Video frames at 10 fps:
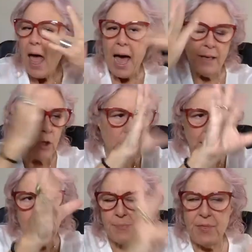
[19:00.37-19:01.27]
and
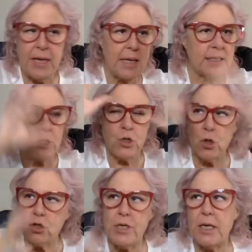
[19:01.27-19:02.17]
looking up things and
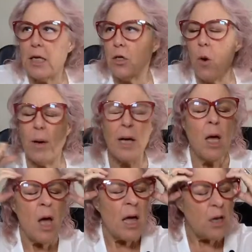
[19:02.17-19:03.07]
searching and going,
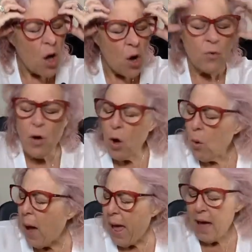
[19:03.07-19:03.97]

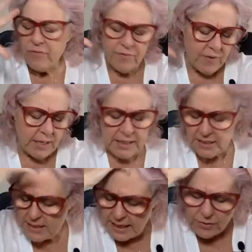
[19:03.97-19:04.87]
no, I have to find
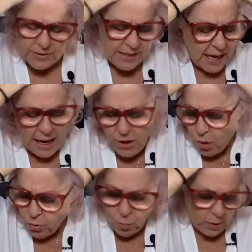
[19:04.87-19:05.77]
this sacred site. I
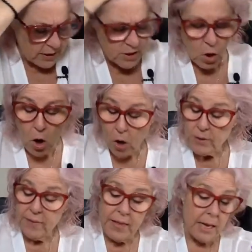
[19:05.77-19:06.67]
don't know what it's
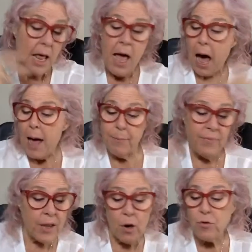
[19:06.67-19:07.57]
called. And then I'm
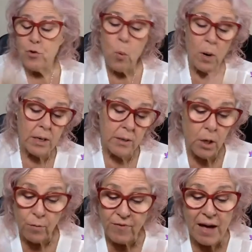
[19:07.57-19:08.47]
there
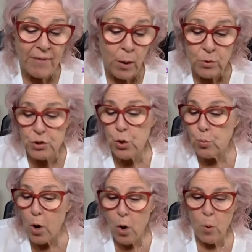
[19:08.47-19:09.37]
5 hours in a
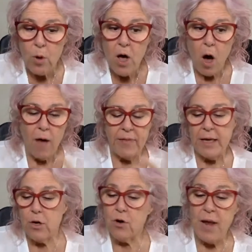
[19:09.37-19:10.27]
row on the
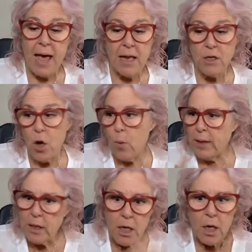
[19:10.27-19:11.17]
internet
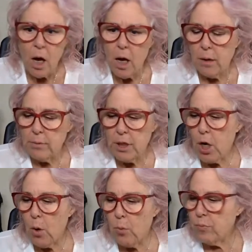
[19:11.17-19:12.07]
going,
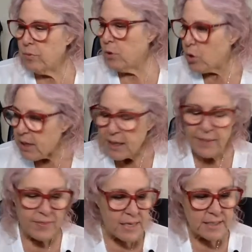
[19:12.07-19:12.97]
looking
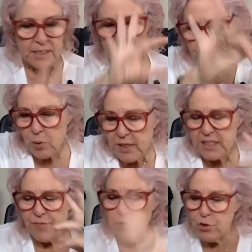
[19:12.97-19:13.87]
at this and putting
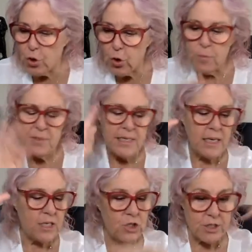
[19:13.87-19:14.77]
different terms
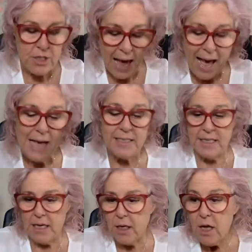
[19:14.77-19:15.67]
in and just
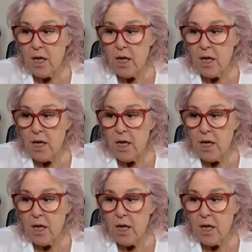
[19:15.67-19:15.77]
asking